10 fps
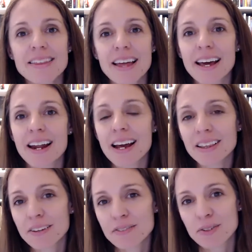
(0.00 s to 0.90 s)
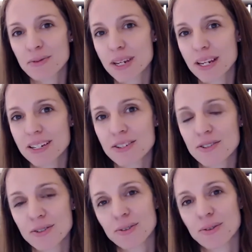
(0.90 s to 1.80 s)
that I love to read
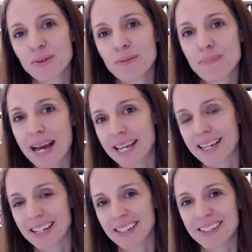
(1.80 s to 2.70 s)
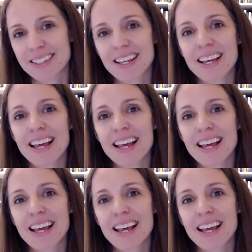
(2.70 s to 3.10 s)
to my kids.